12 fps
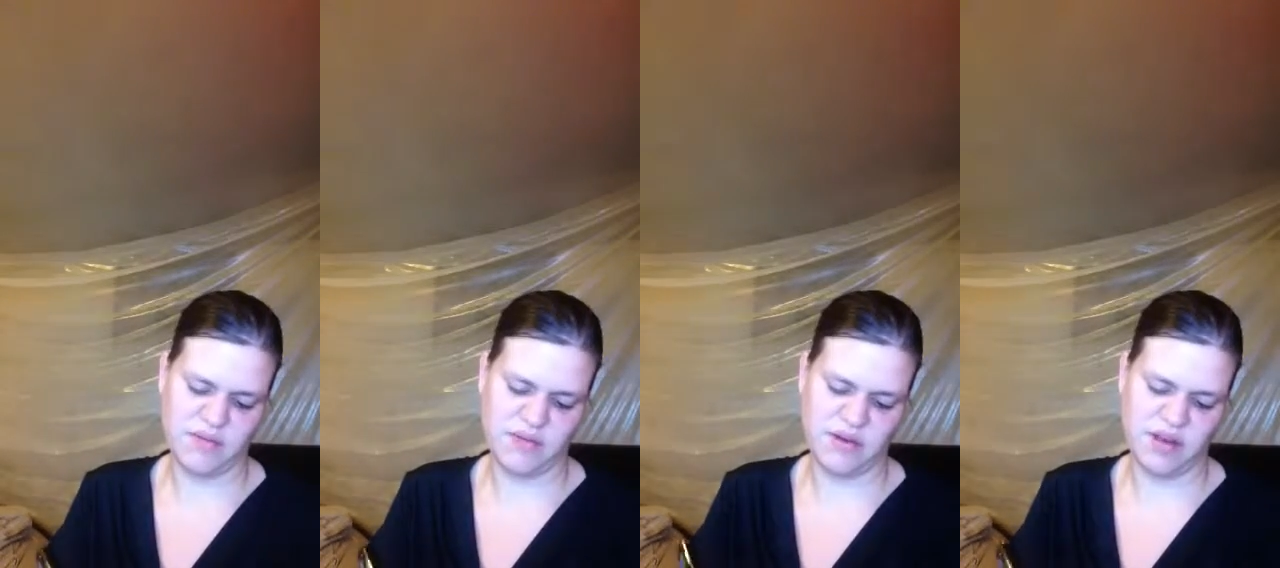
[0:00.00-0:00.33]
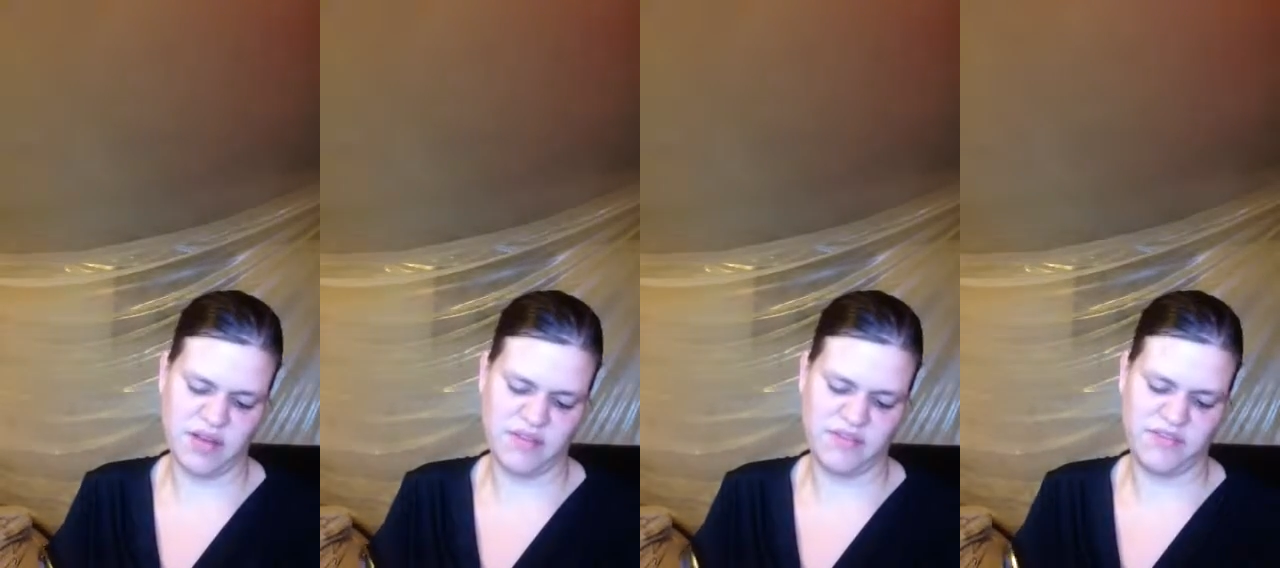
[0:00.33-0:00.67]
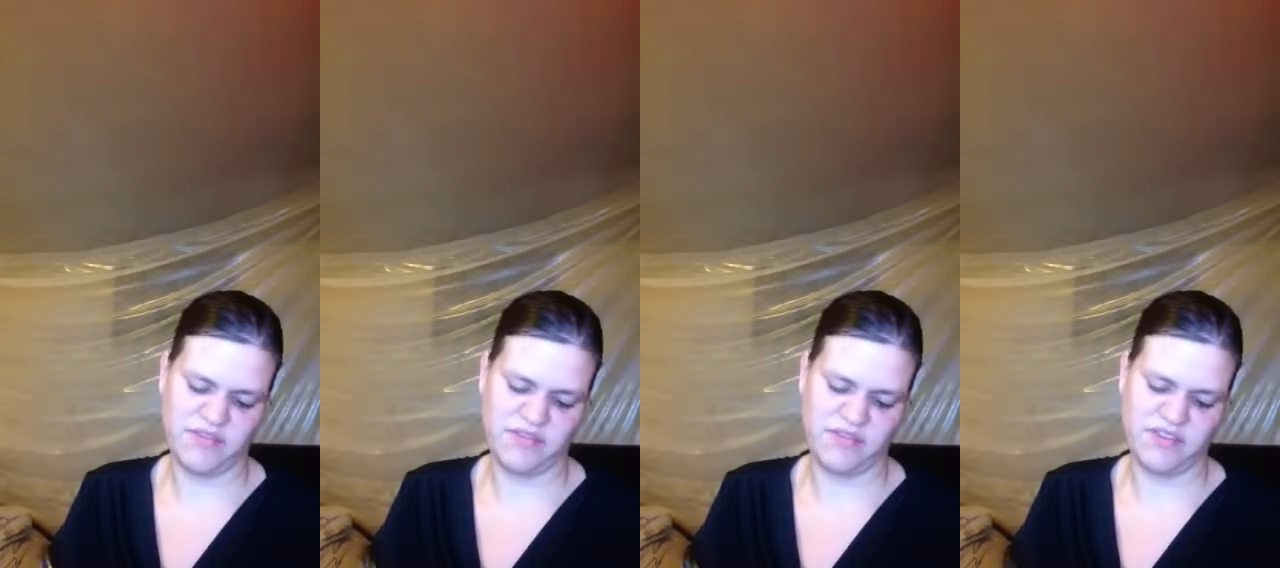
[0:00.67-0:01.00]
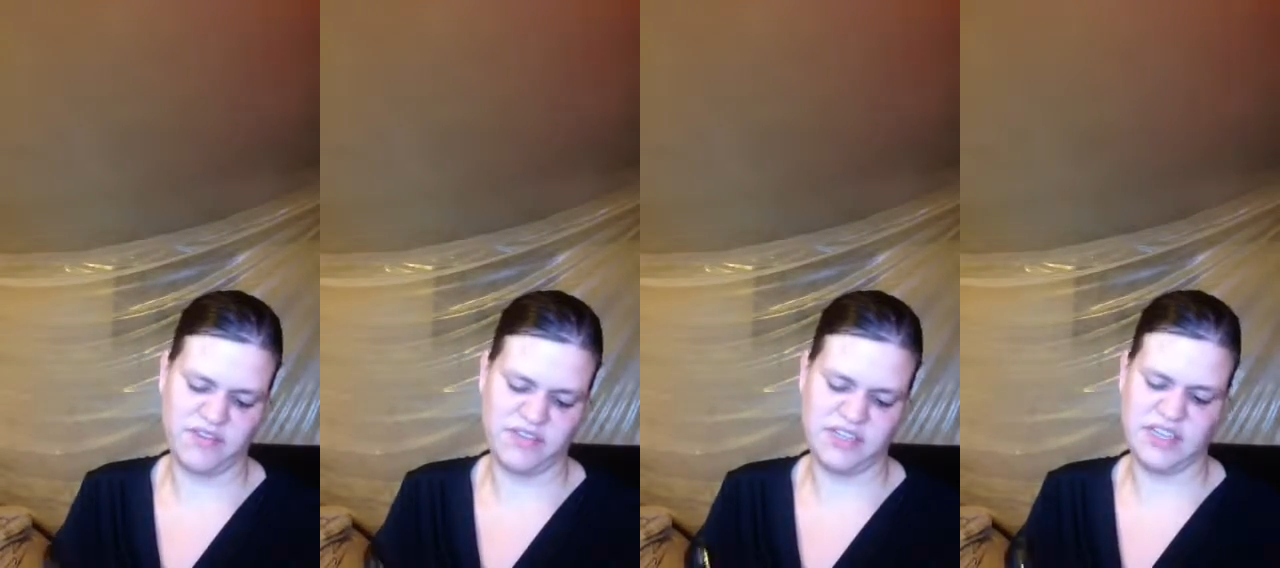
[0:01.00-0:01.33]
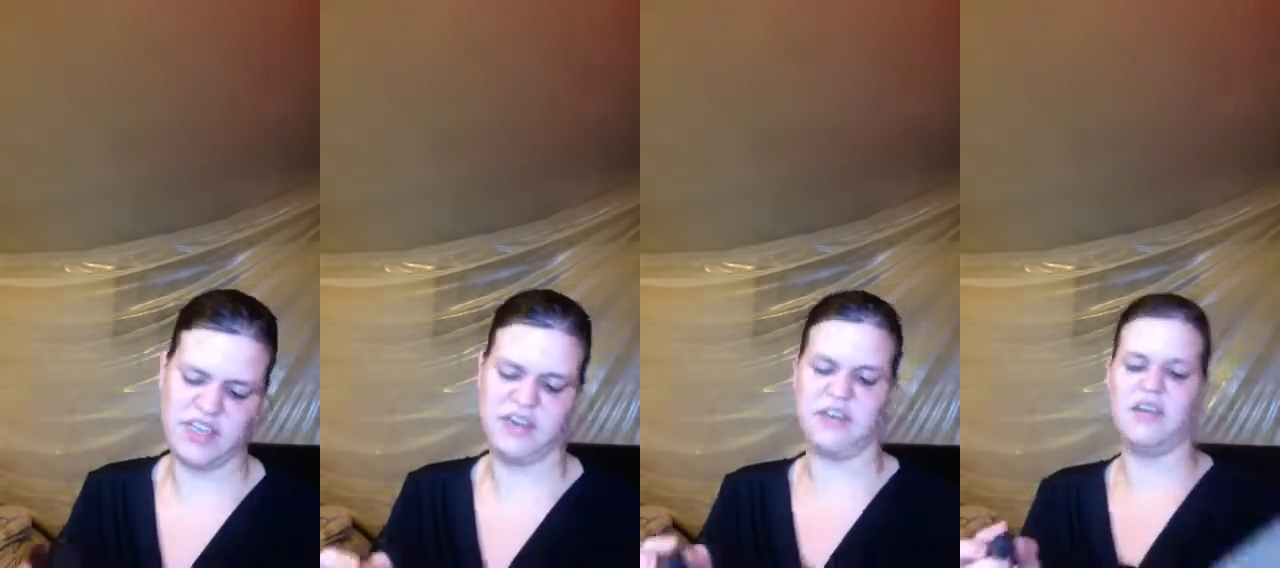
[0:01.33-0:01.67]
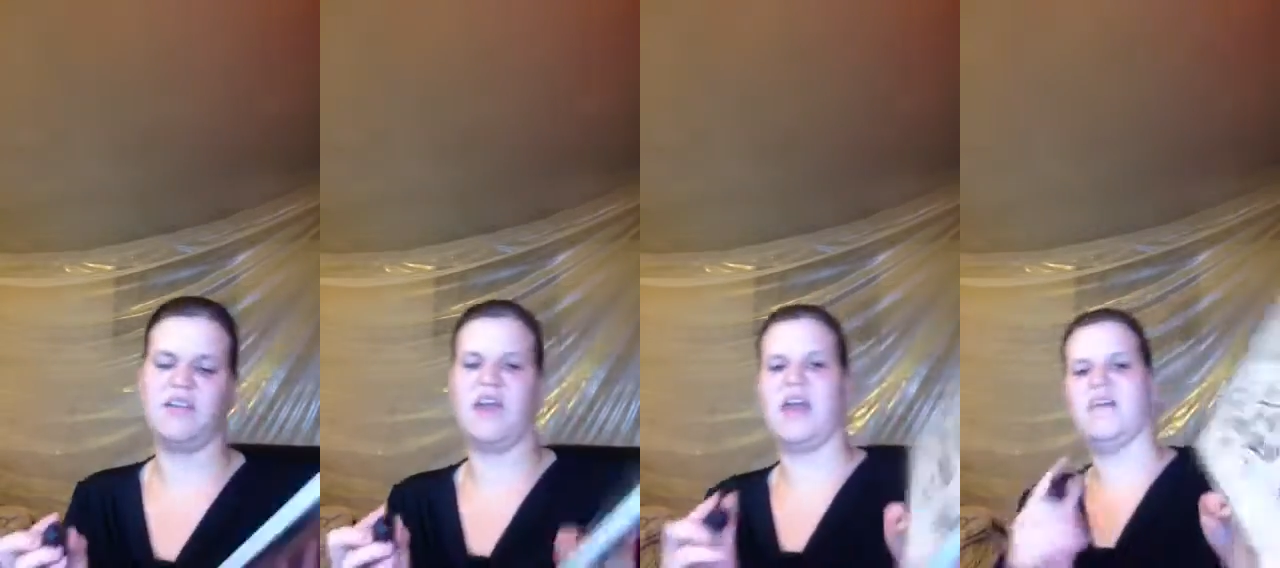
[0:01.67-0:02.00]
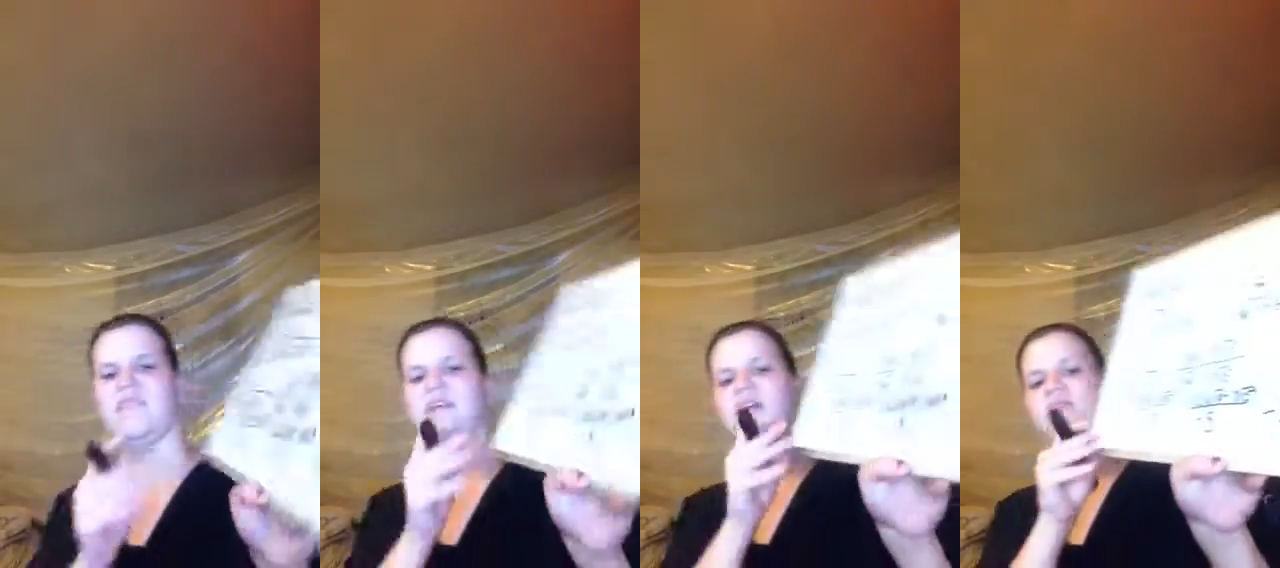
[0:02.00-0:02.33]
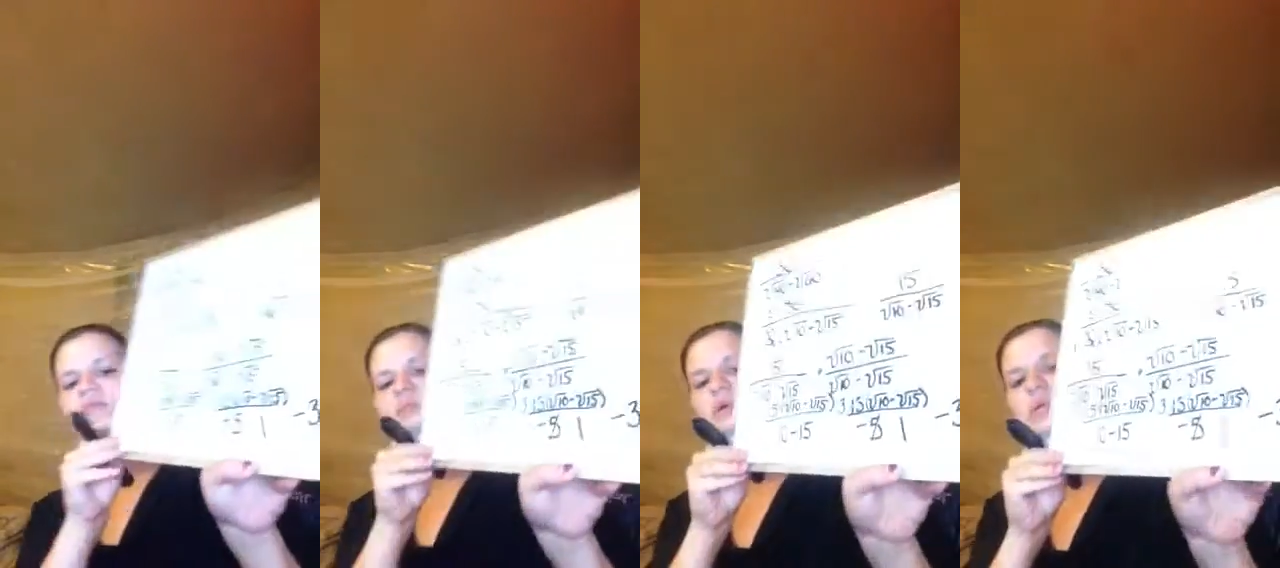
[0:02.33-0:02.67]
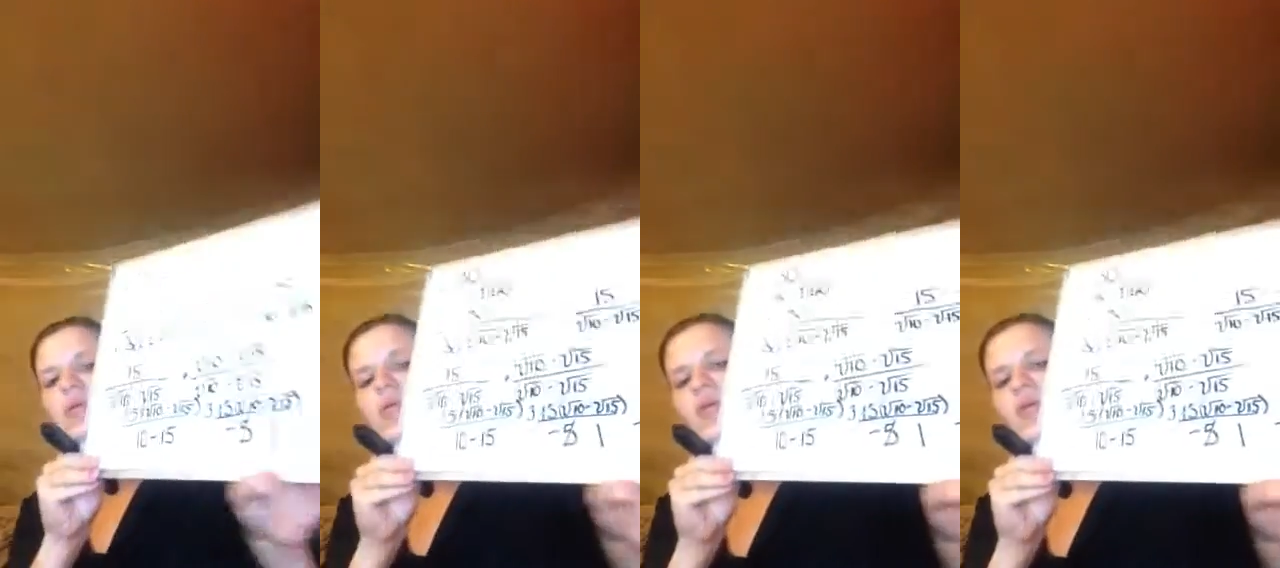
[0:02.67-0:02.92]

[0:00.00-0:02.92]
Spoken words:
root of 15. Okay, I ran out of room on my